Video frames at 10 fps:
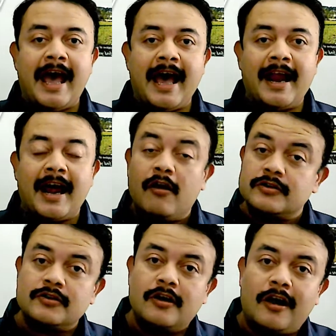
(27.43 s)
And I
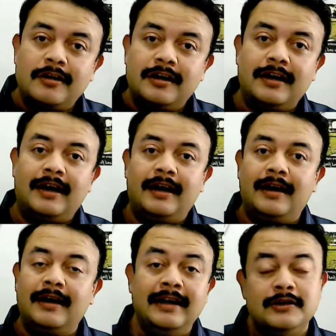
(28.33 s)
also got
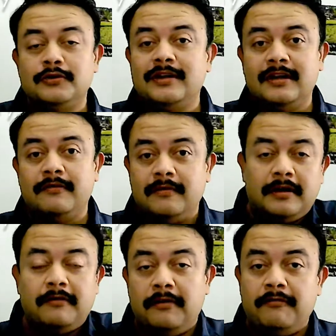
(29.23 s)
uh, into the
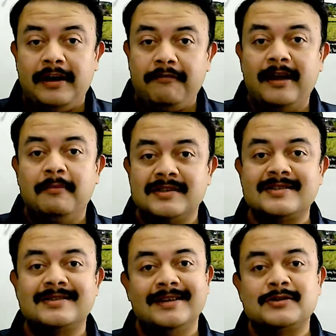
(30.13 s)
uh, very famous
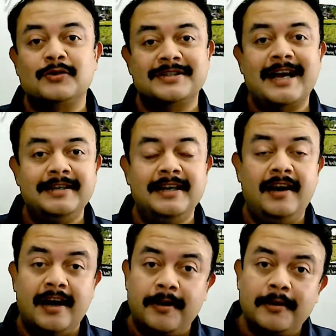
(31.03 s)
society
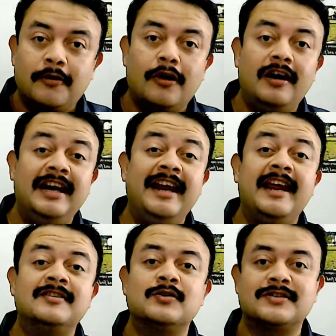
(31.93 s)
in London called
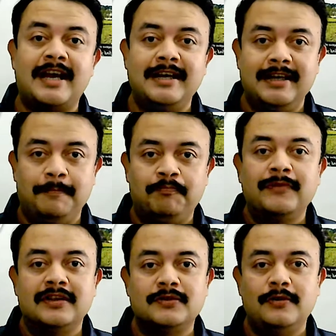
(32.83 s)
Linnean Society.
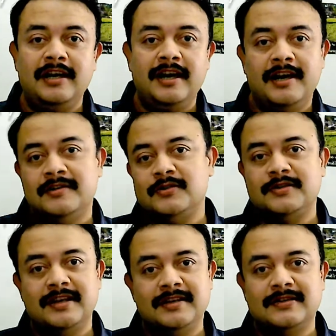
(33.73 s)
So Linnean
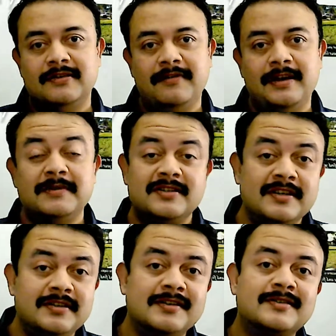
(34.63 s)
Society is a very
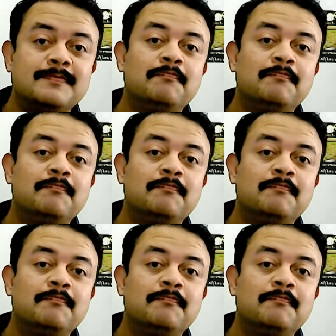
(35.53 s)
prestigious,